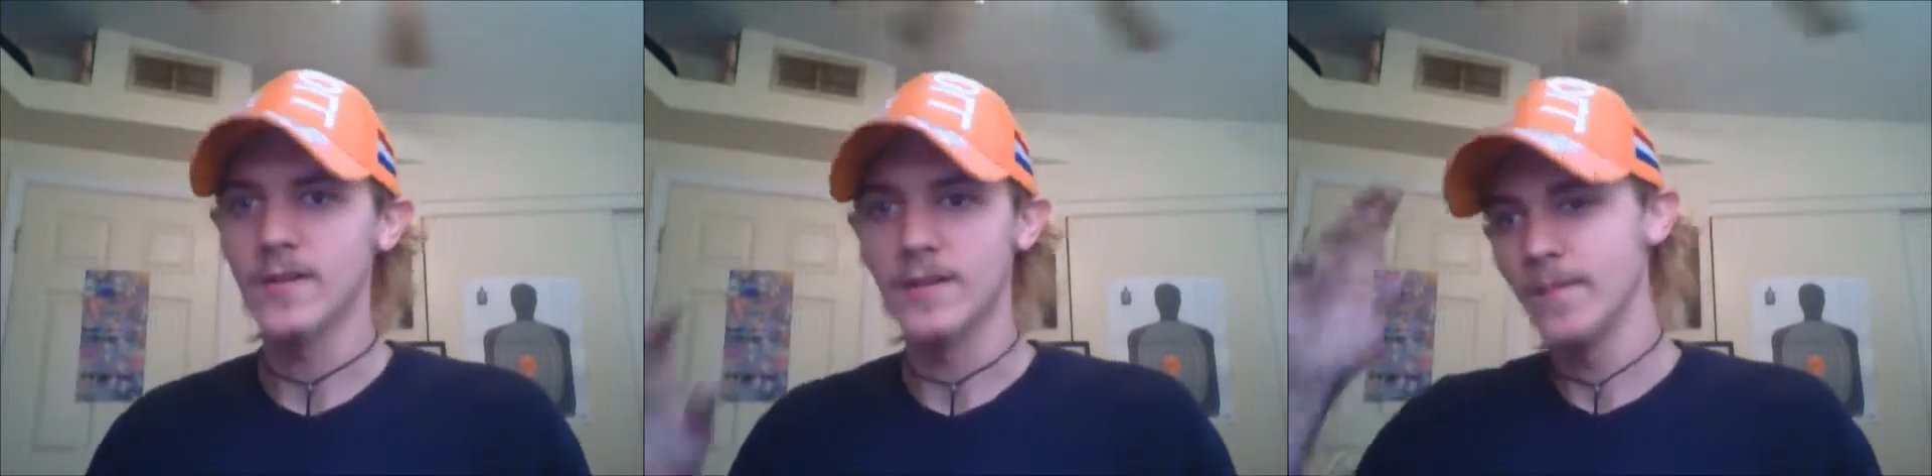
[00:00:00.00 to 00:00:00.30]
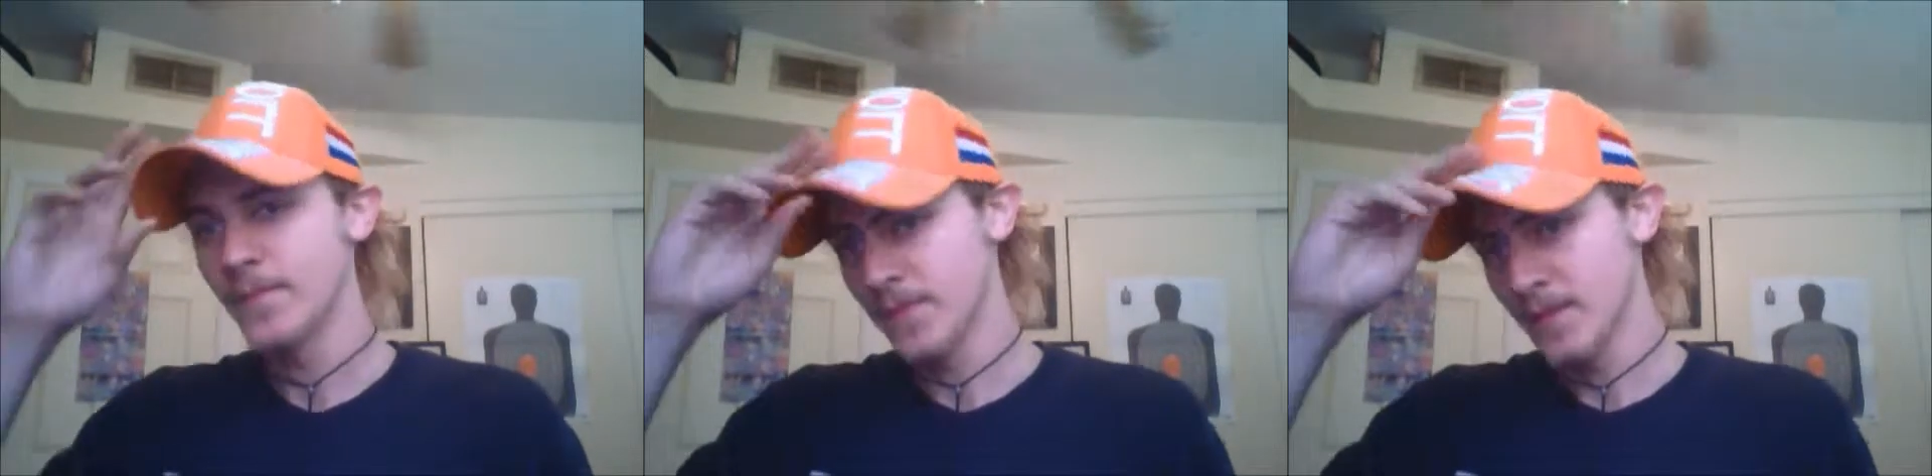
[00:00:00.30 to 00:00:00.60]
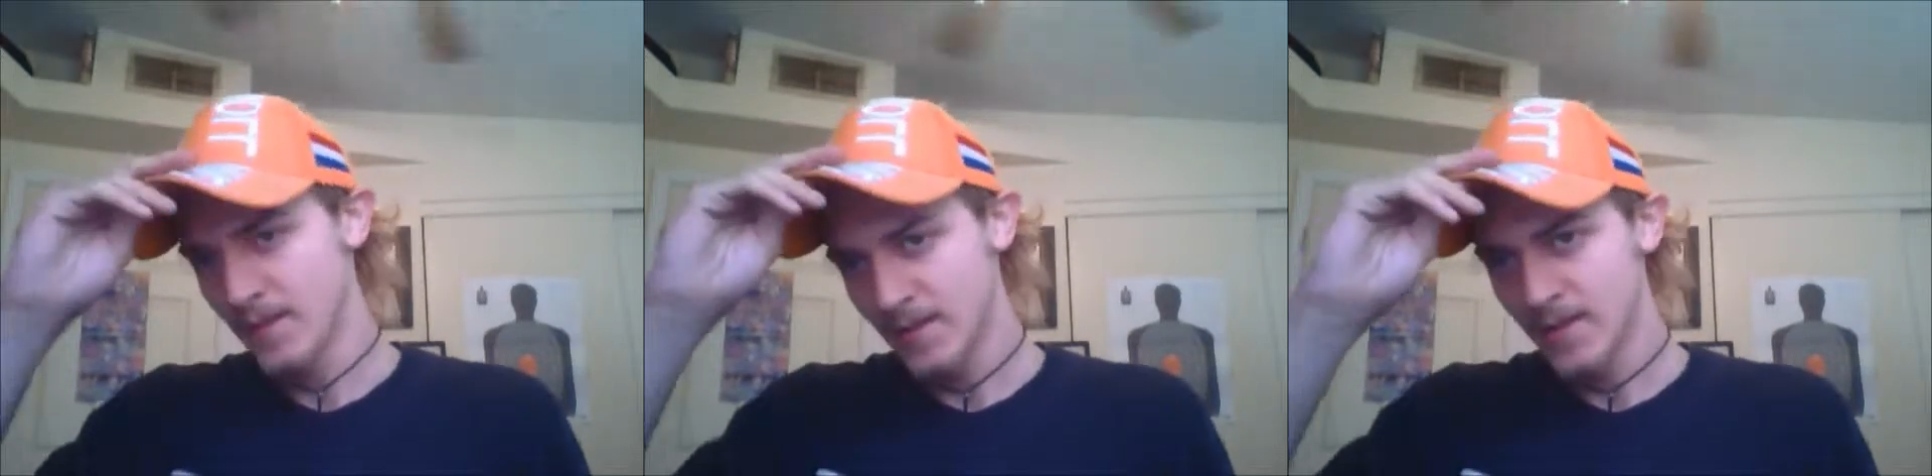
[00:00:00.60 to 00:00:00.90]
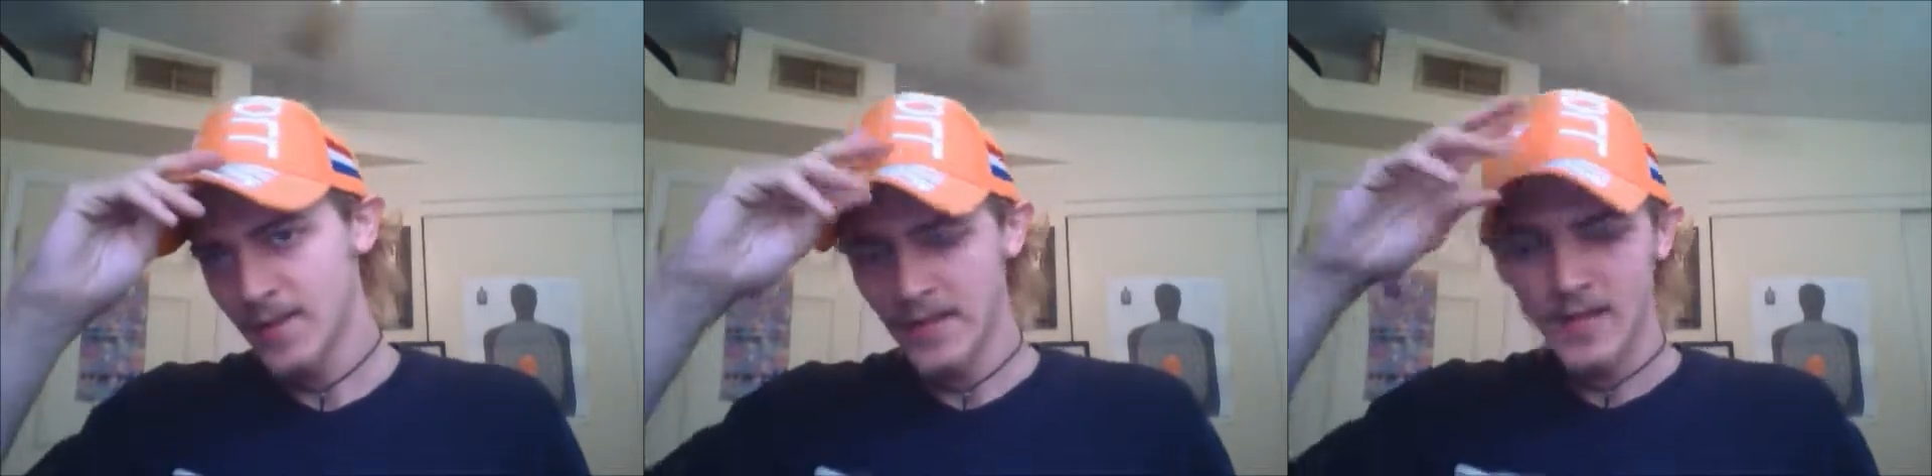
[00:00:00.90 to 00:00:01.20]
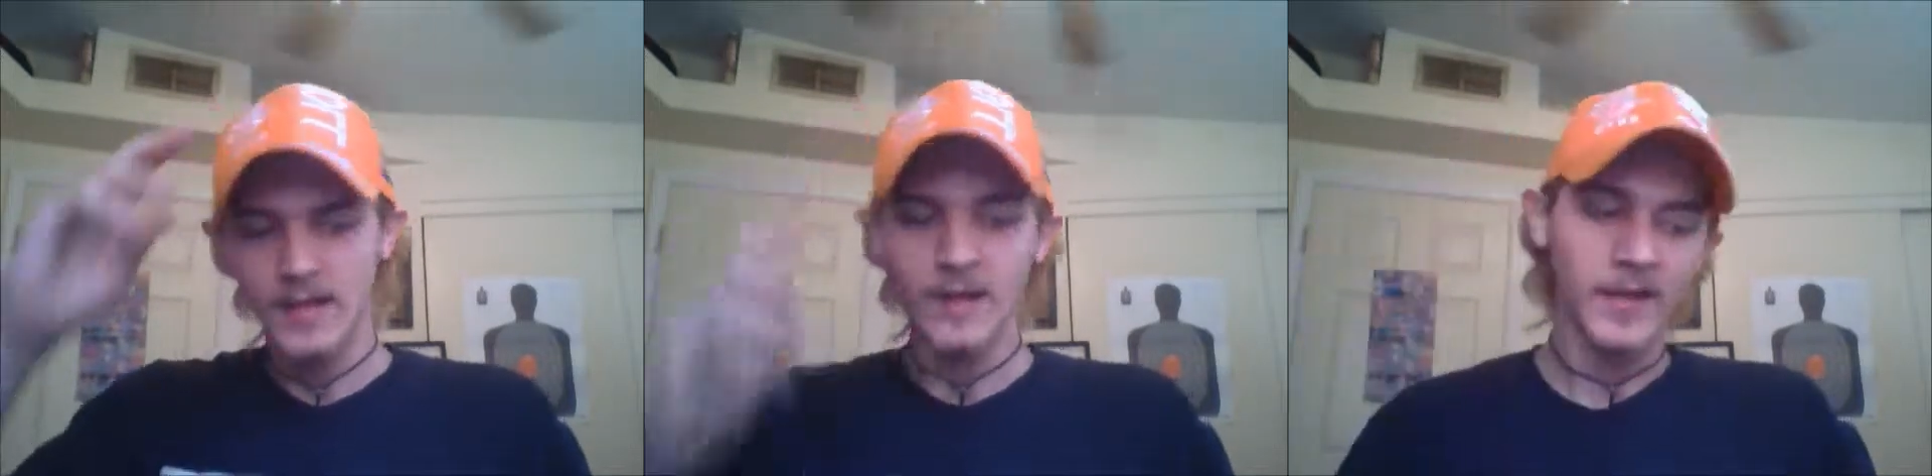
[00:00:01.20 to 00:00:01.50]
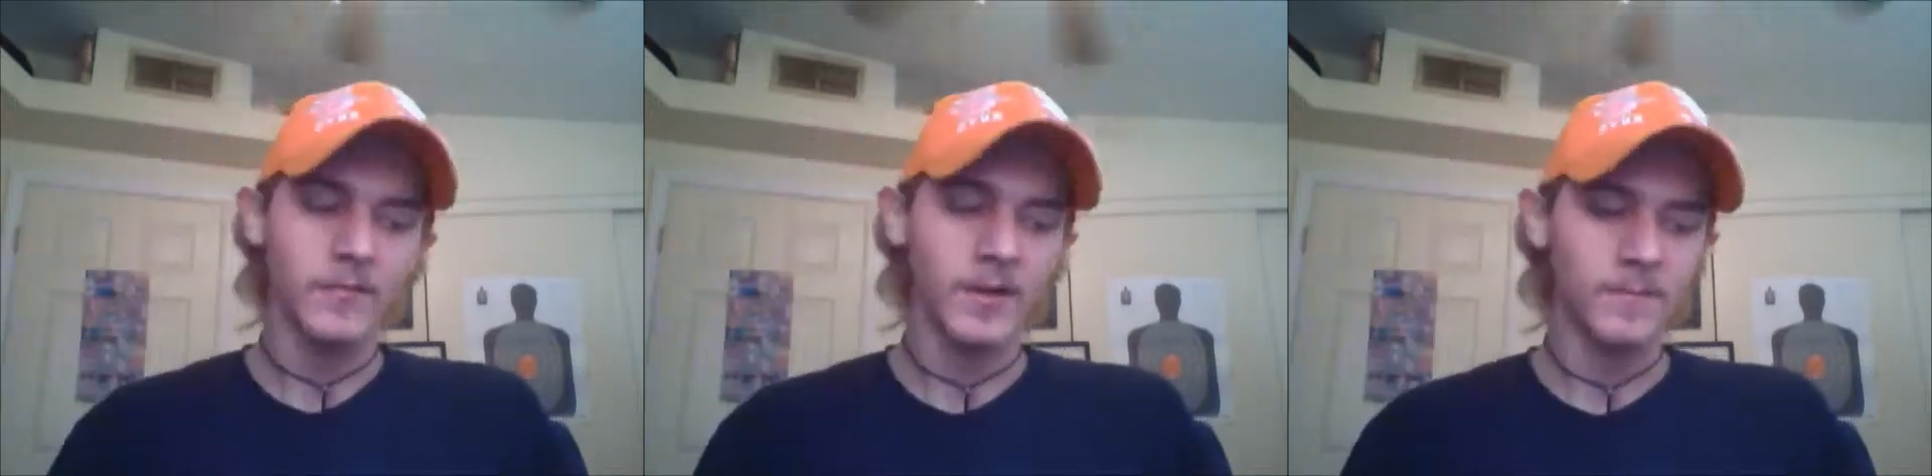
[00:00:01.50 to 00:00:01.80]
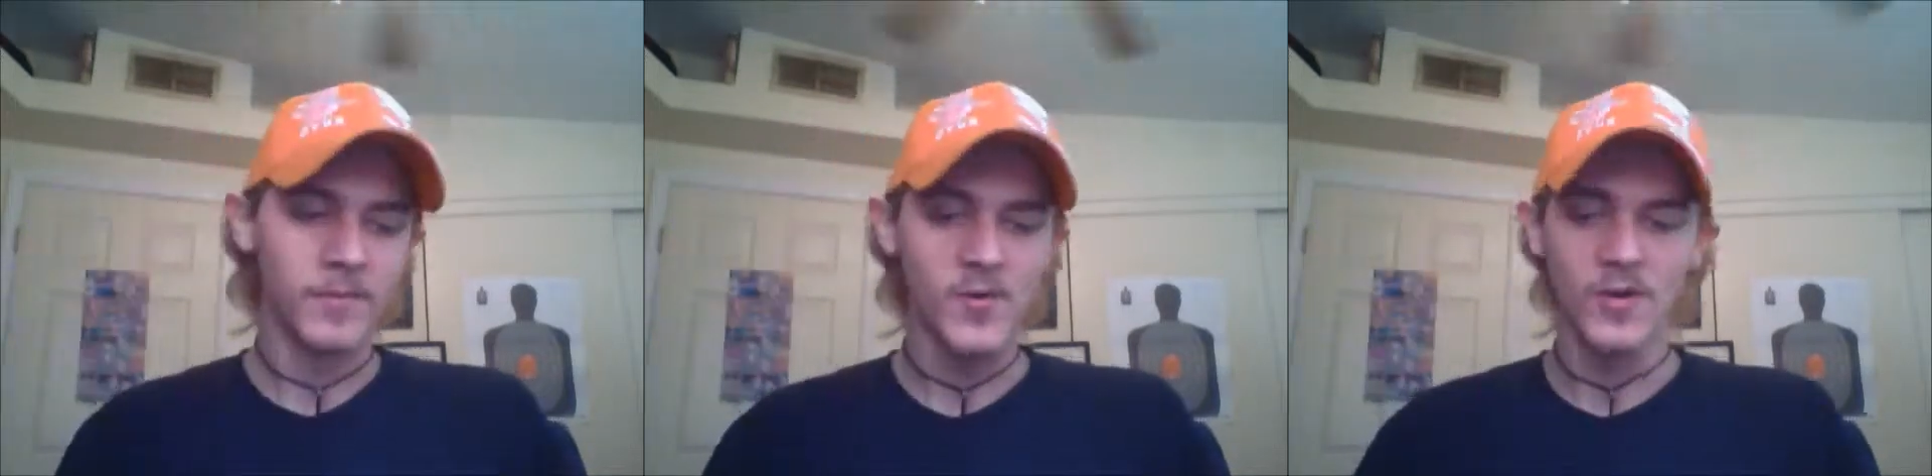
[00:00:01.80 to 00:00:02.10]
at them. Like, when
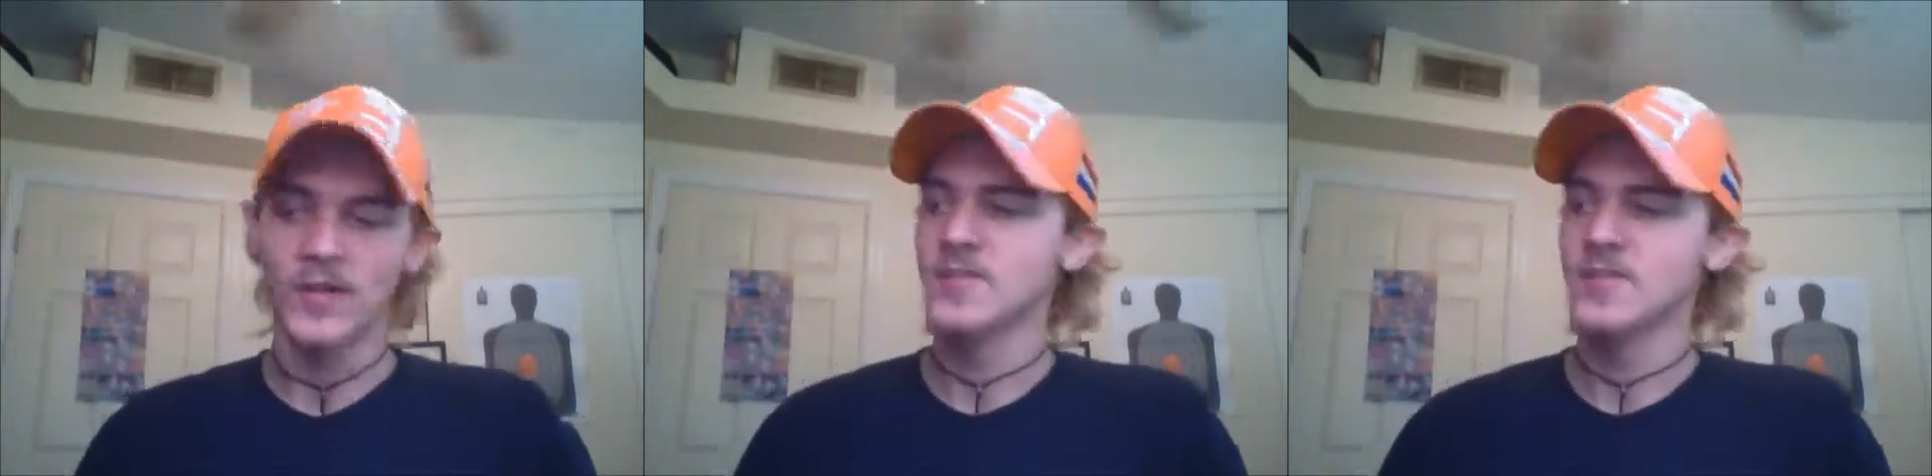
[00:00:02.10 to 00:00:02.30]
I'm bored,